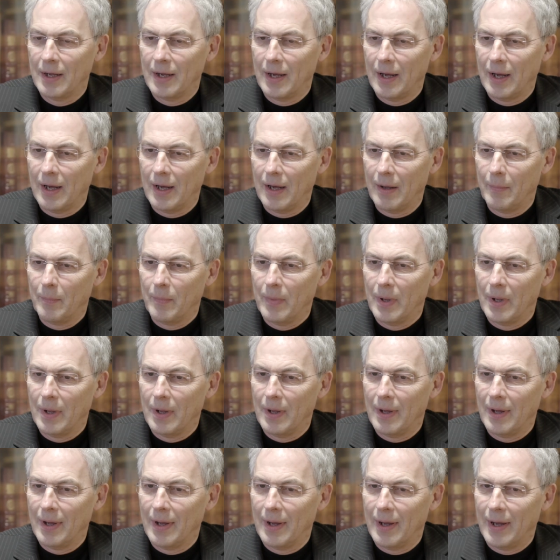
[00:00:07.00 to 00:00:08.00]
and
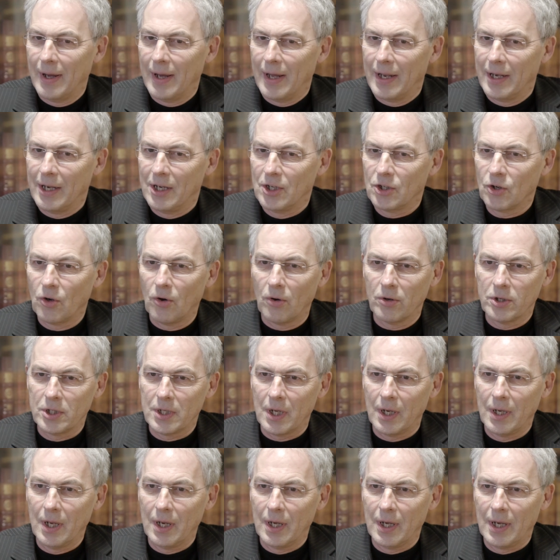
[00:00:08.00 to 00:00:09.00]
it's called
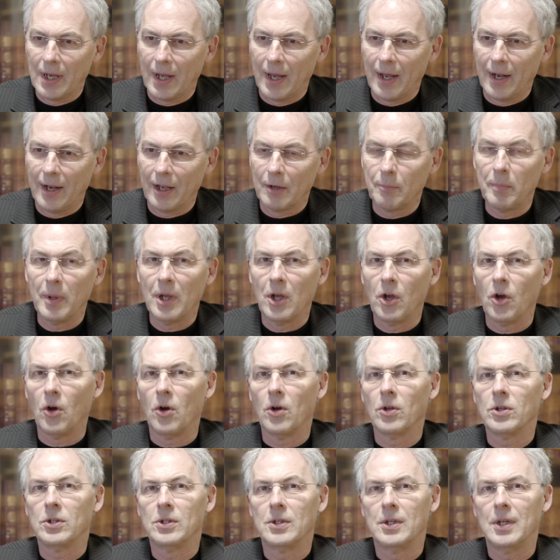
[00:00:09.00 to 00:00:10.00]
Study in Dialect
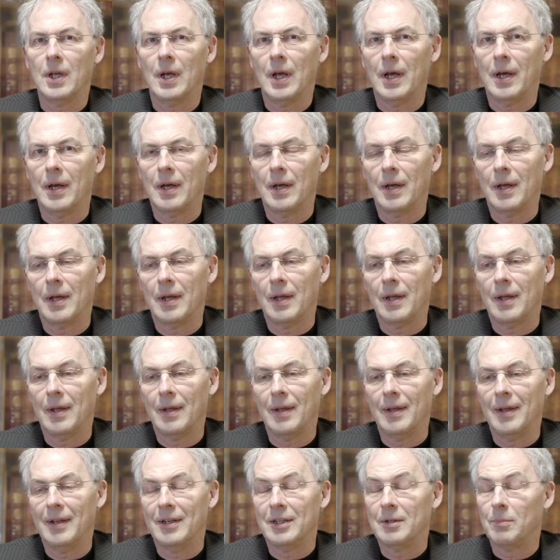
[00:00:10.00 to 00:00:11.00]
because
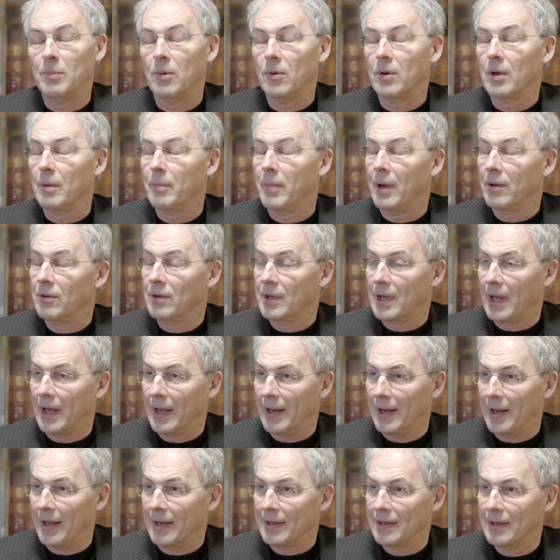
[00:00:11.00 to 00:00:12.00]
it's a book about
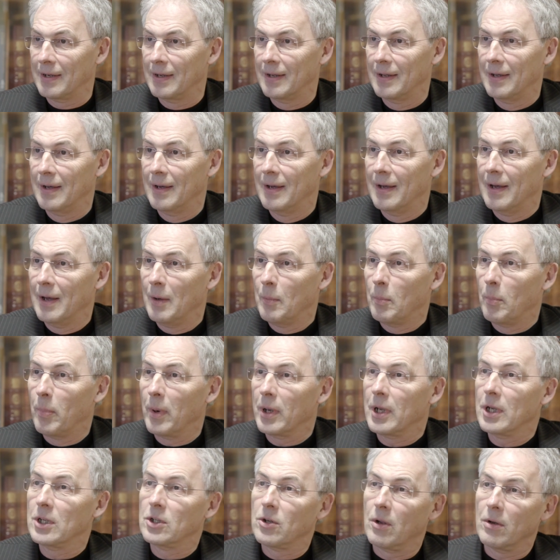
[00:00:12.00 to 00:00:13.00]
dialect,
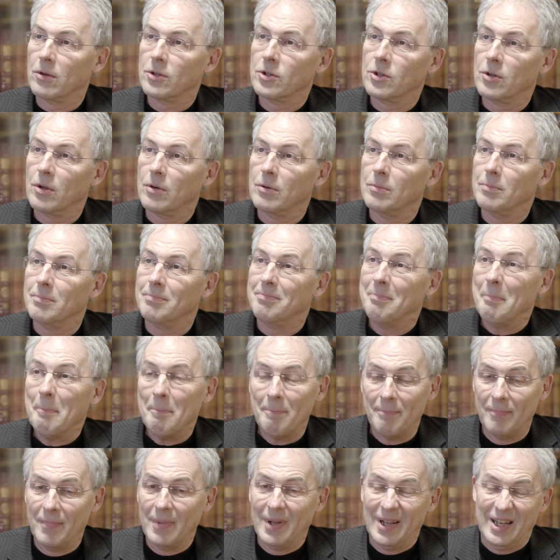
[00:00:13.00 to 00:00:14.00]
but it's
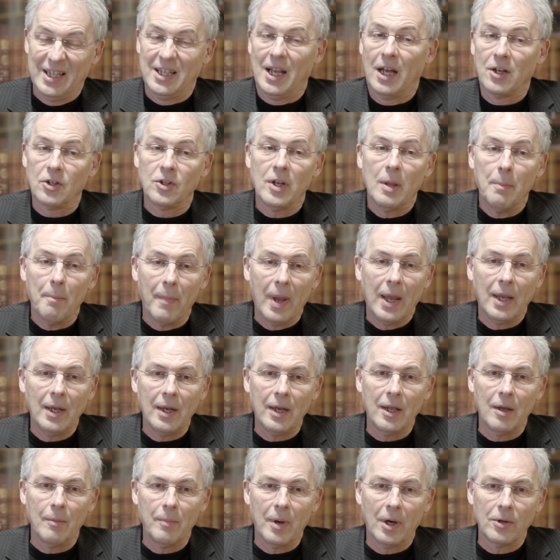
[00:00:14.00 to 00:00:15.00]
actually
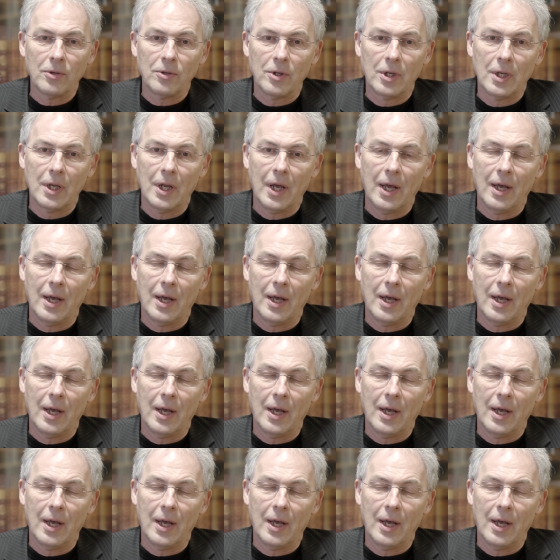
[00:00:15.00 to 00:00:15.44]
mainly about